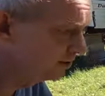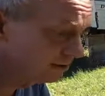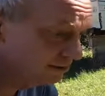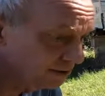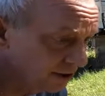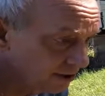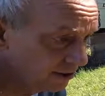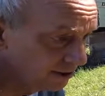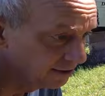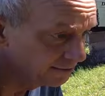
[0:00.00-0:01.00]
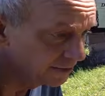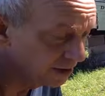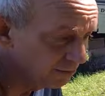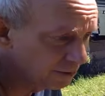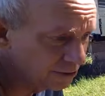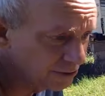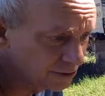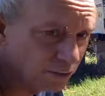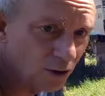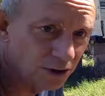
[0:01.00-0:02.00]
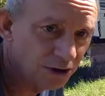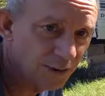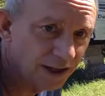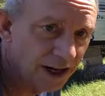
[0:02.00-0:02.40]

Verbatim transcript: this produces walnuts about